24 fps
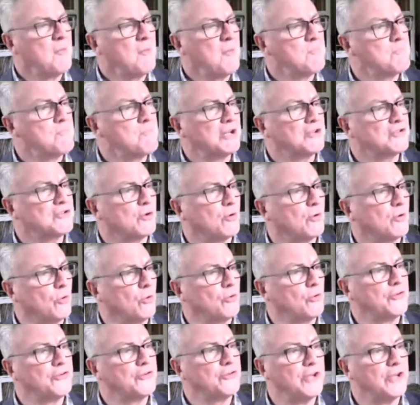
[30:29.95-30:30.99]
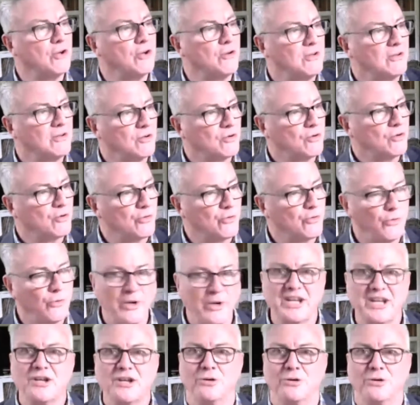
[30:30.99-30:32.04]
But it's also
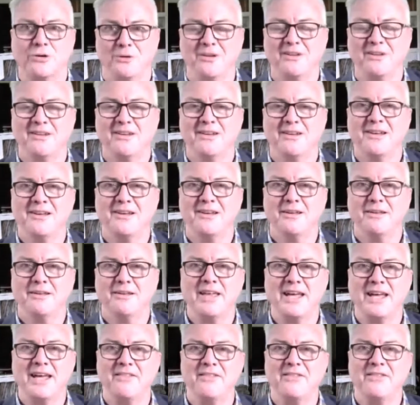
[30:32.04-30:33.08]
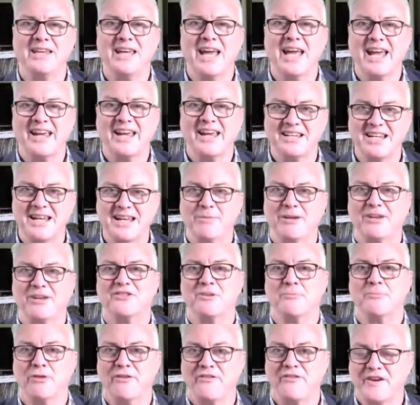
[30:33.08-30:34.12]
critical that the academics,
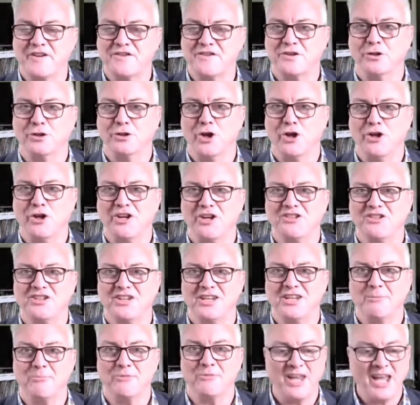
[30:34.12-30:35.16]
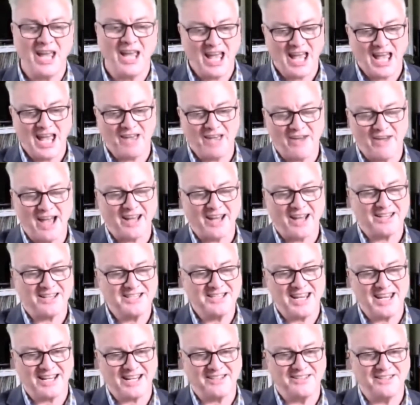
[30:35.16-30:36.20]
the professional learning teams, have
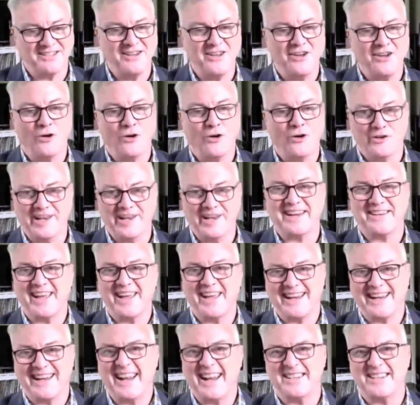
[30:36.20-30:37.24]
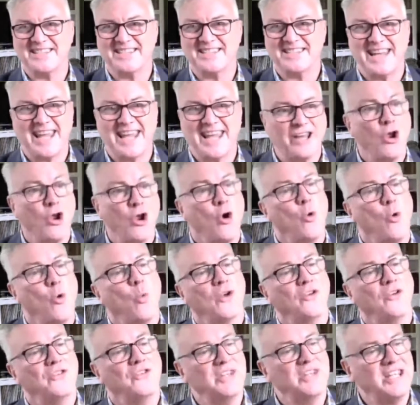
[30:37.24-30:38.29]
architected and understand
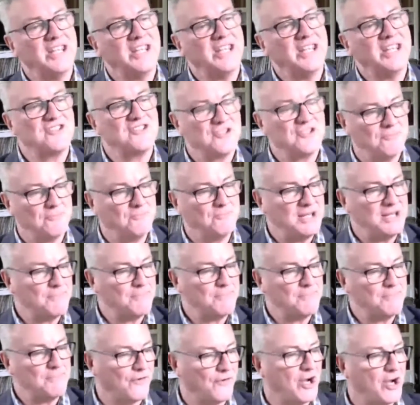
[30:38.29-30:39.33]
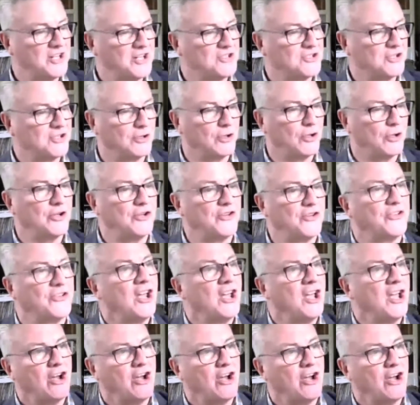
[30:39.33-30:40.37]
what needs to be provided to learners
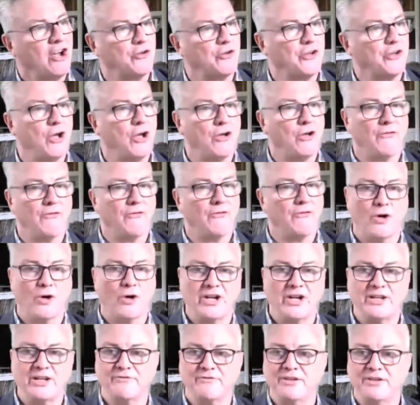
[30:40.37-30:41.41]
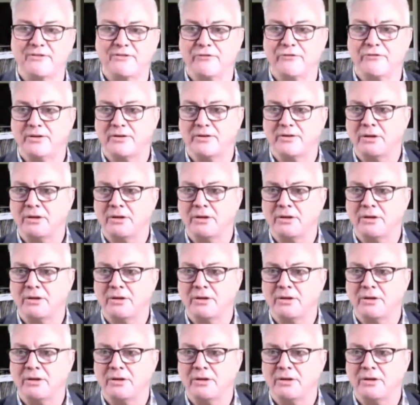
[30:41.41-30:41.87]
across a whole variety of different